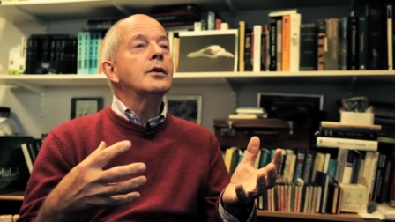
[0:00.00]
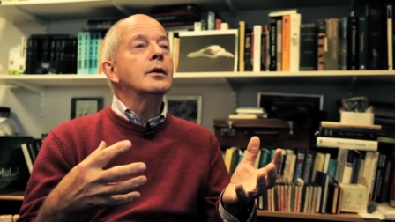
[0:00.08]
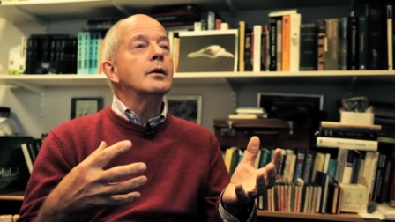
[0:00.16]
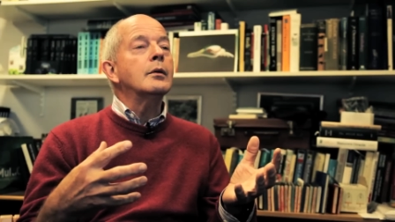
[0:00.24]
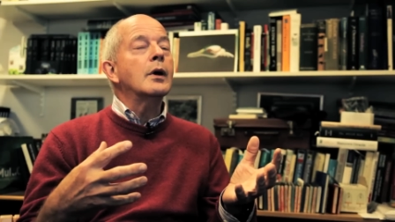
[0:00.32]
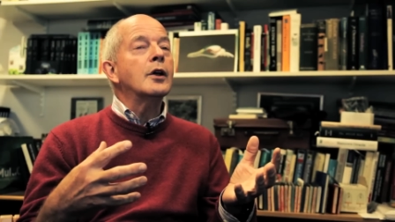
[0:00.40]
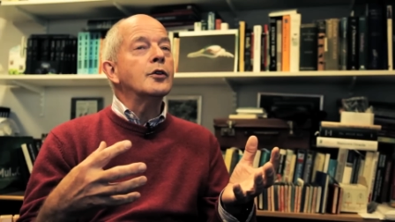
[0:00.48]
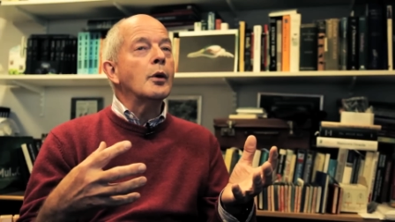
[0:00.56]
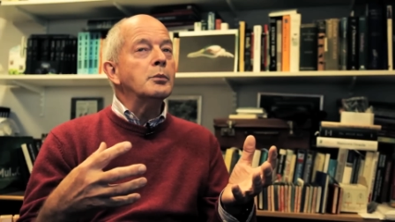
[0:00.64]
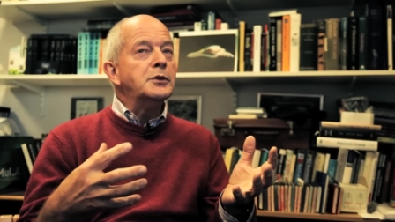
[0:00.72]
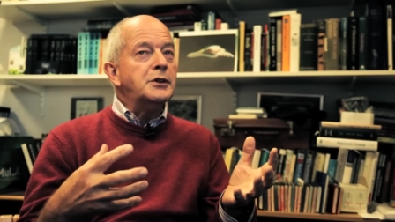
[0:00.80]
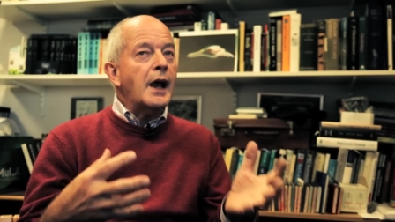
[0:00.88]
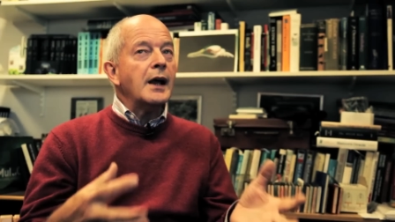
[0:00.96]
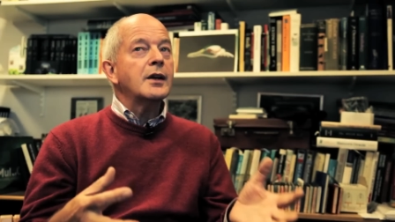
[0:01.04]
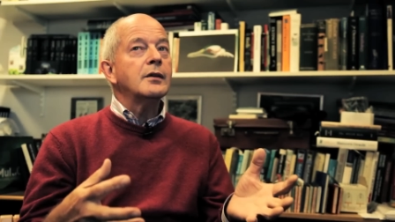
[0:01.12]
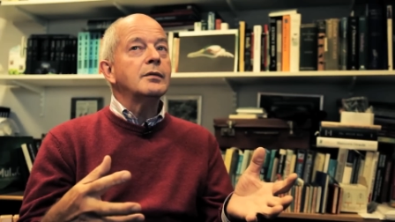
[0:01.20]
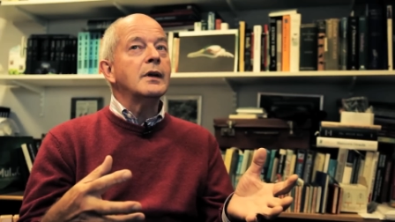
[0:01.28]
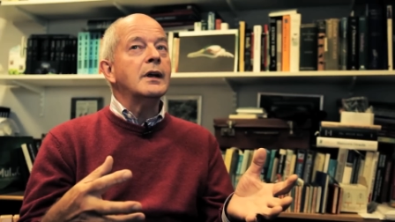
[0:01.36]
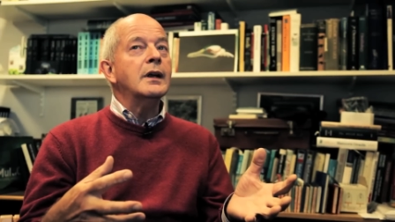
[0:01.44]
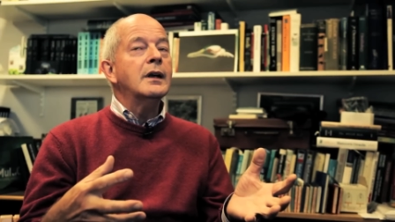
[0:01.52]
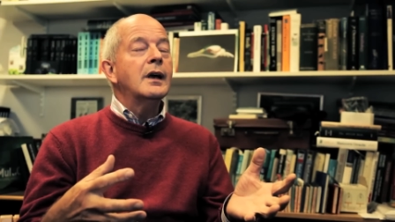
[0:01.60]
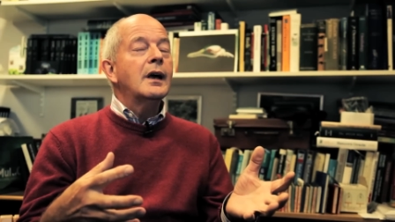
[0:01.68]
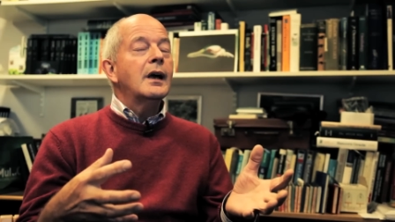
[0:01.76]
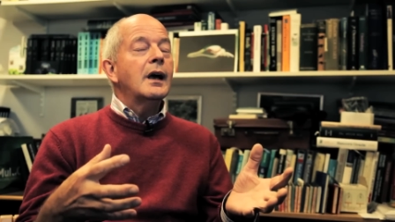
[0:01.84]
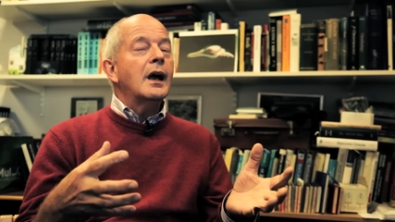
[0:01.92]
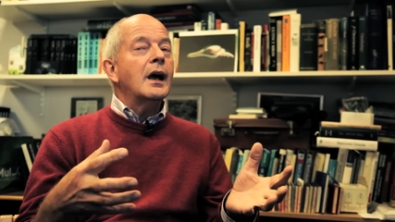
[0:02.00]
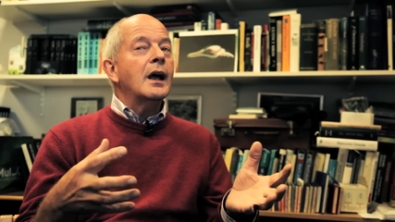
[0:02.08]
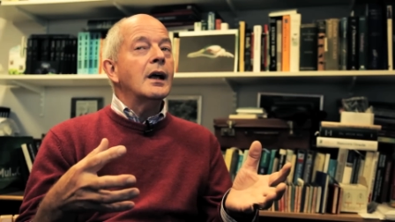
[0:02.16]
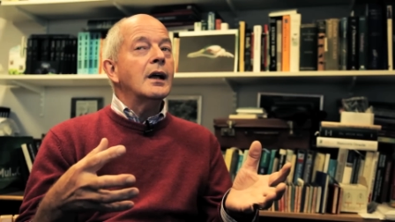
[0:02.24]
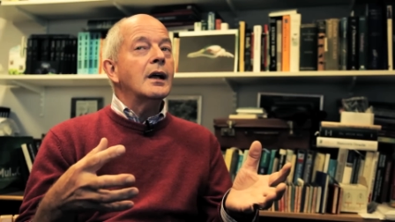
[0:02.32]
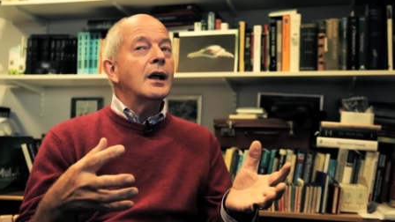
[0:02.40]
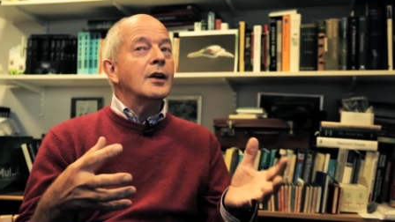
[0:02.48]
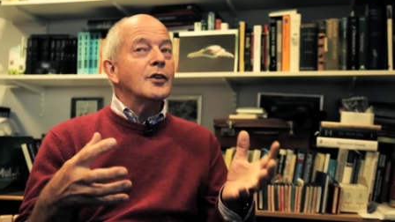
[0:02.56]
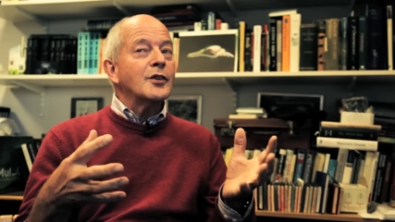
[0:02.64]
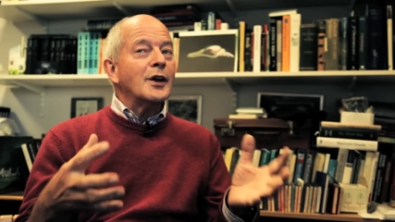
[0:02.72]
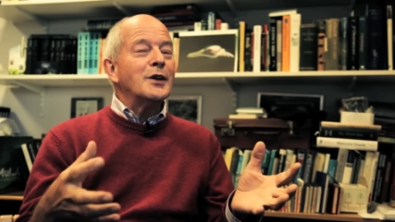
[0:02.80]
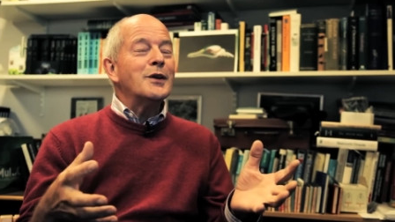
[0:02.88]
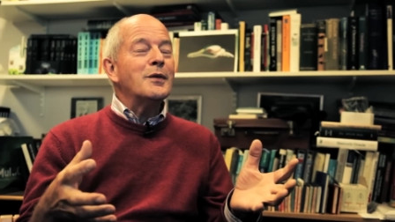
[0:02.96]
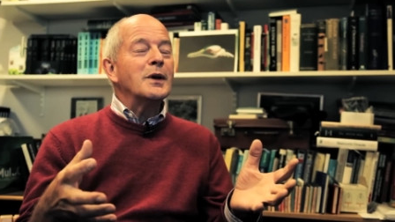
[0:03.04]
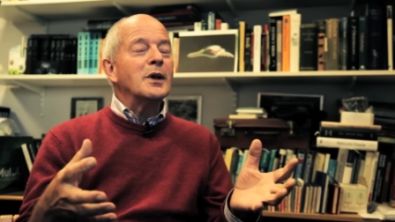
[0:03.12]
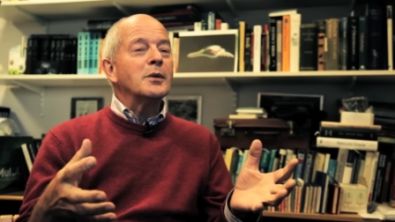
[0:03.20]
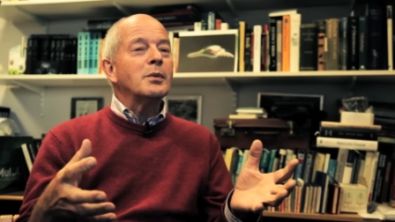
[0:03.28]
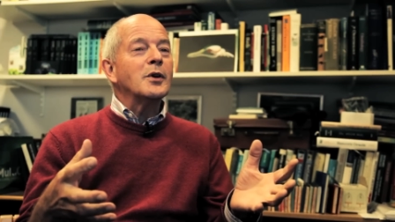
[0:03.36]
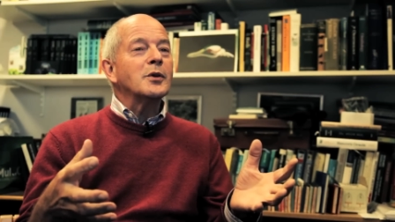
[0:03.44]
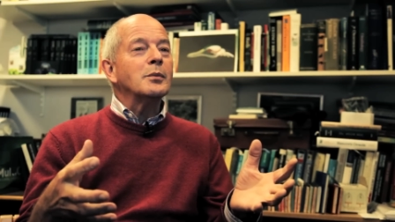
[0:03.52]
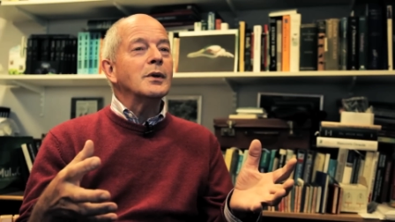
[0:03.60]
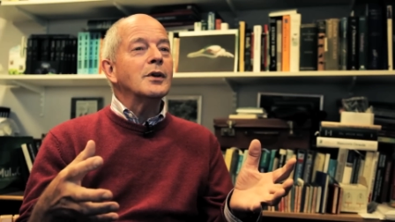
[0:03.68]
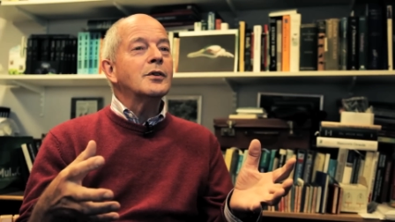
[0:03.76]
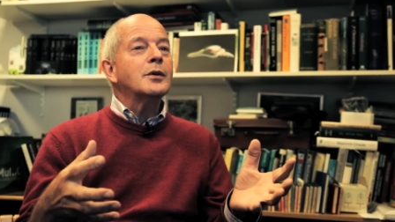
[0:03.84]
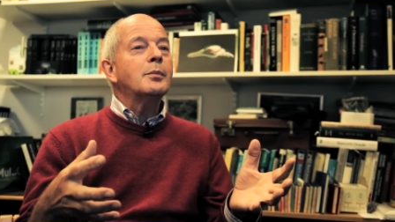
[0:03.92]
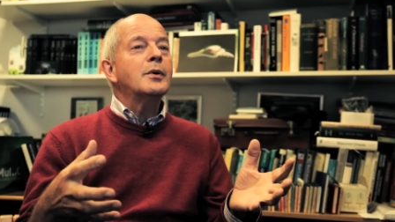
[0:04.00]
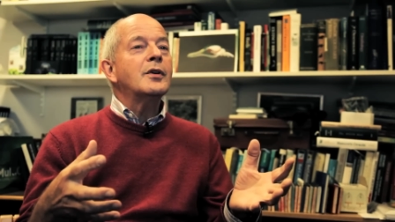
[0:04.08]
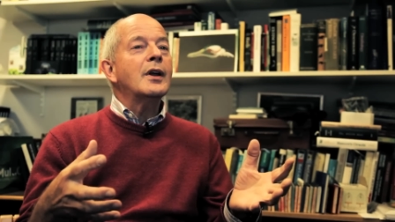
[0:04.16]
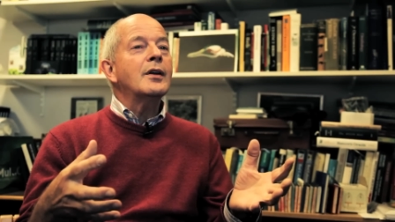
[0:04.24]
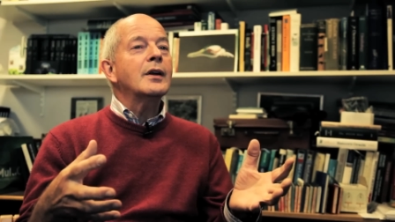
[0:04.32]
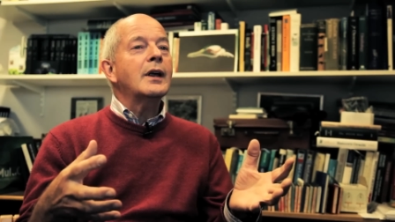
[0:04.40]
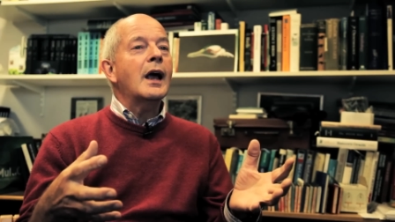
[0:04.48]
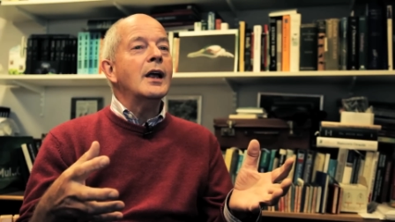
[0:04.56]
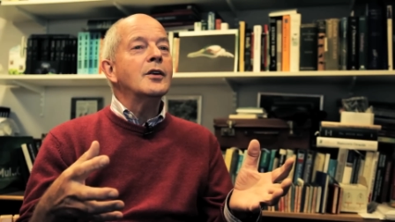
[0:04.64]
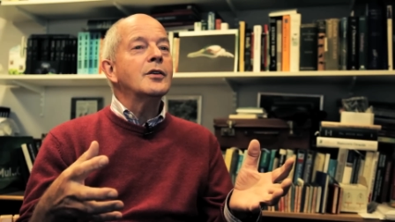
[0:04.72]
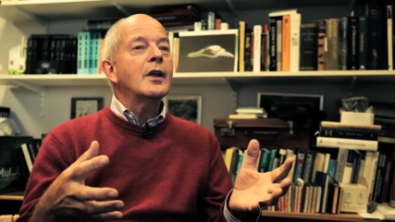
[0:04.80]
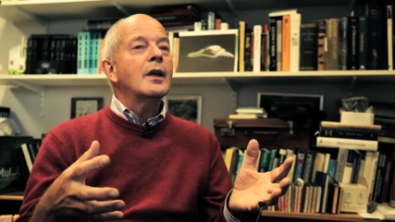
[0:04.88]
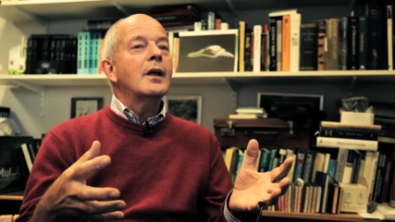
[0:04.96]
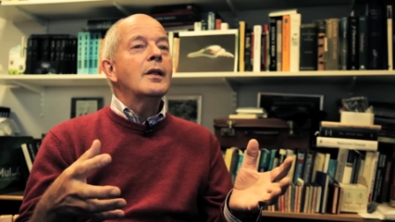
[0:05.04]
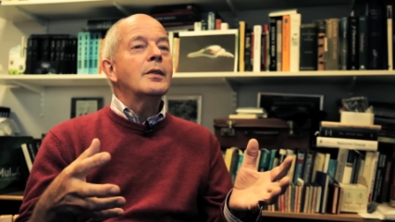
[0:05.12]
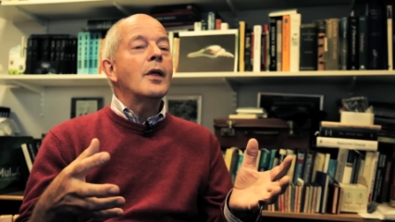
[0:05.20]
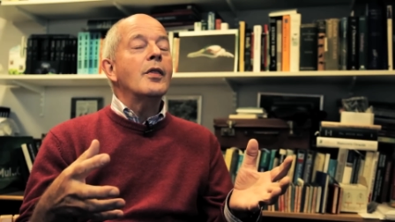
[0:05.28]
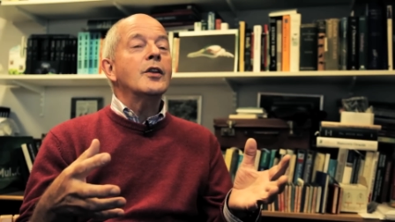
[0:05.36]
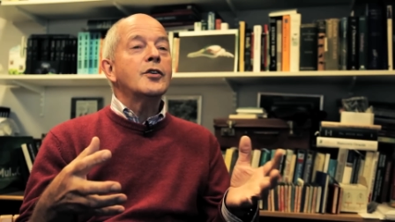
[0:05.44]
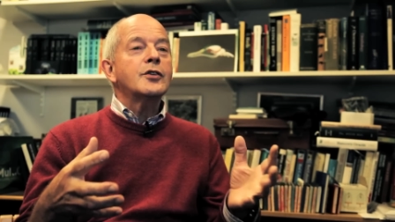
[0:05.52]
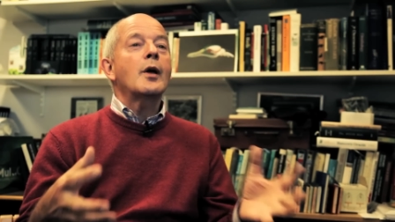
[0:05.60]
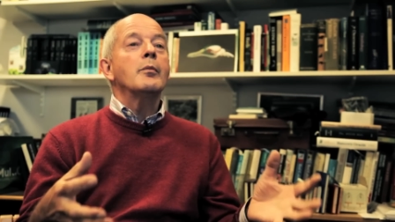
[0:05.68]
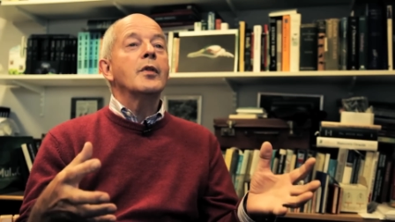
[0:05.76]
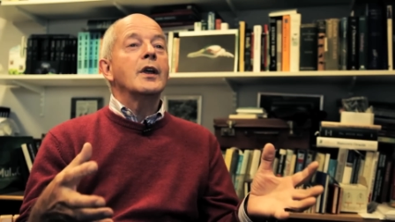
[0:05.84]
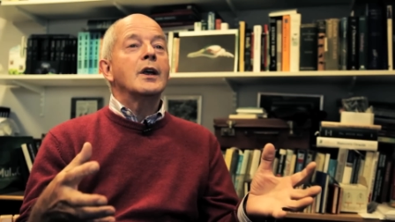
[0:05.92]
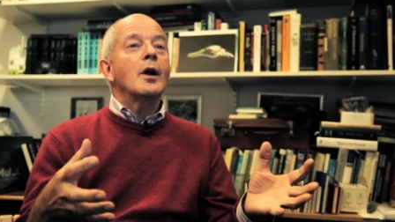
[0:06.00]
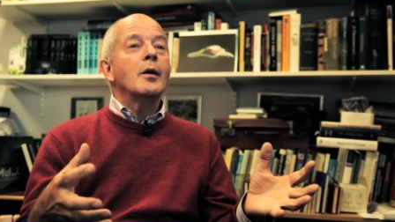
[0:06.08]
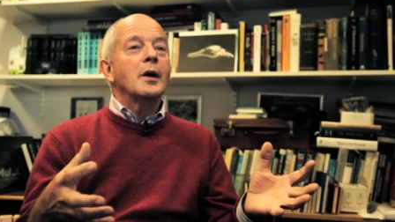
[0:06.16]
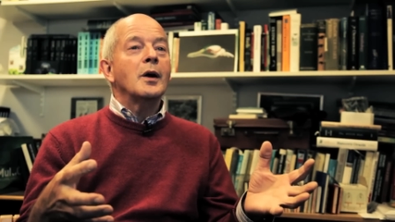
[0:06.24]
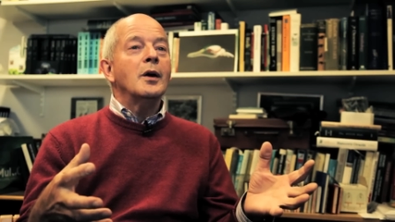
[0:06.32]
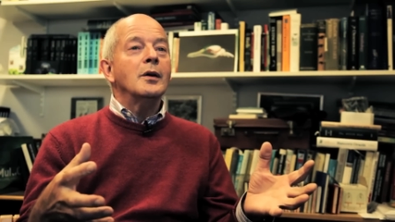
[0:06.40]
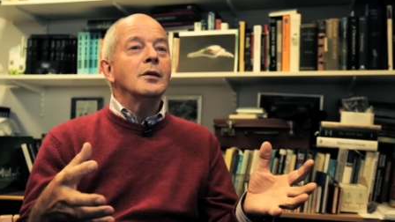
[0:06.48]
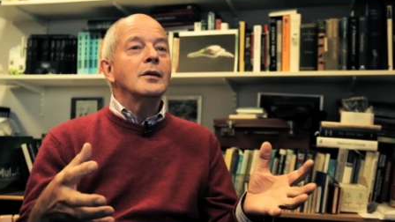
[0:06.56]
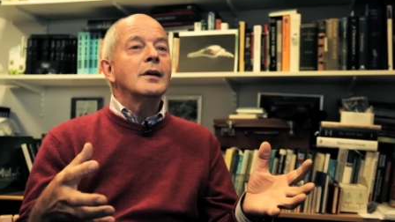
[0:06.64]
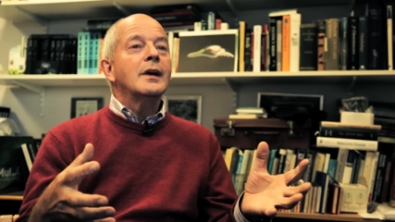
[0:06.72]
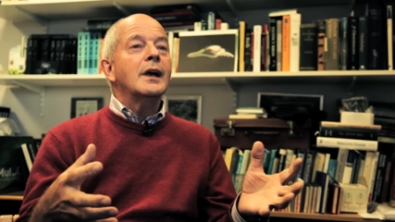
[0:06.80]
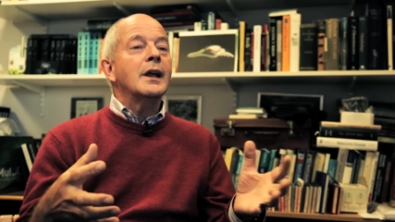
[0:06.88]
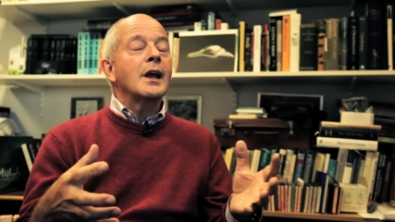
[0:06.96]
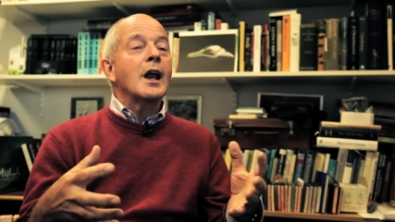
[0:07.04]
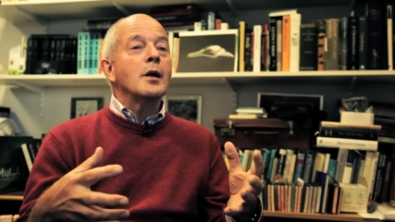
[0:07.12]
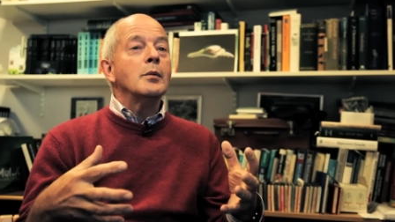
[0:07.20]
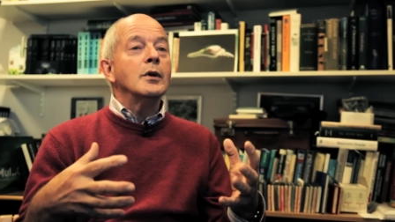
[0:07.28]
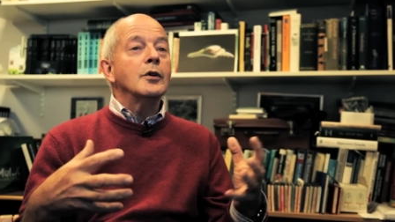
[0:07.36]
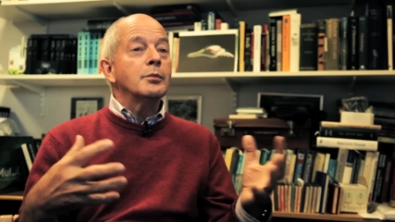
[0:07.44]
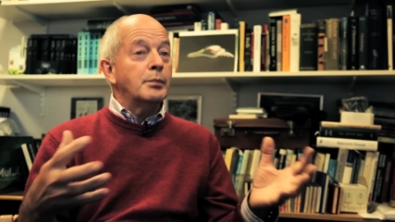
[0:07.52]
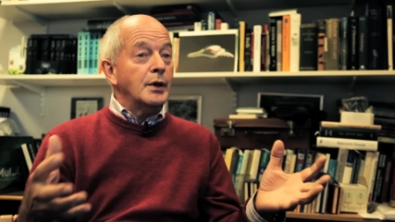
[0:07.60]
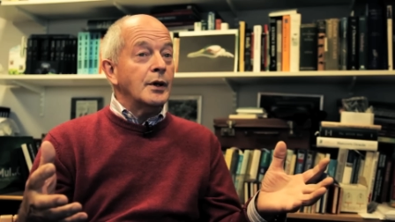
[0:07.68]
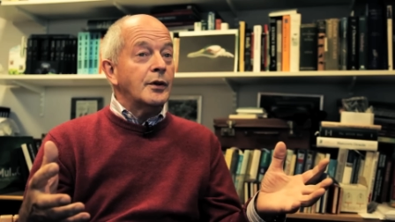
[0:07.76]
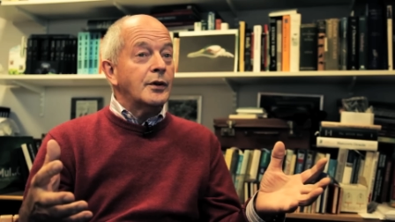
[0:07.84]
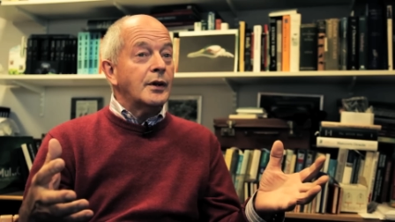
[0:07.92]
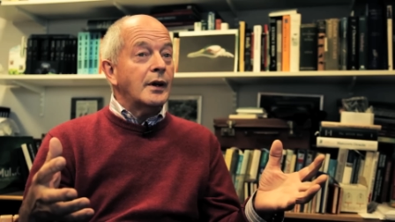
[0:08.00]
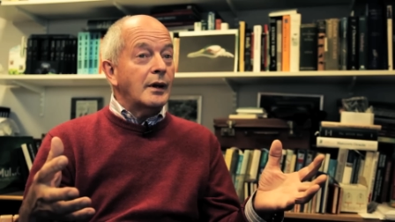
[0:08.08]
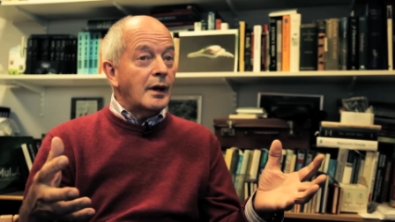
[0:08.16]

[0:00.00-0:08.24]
do as objectively uh, and as scientifically as possible is to present a case that there's something going on in animals, birds,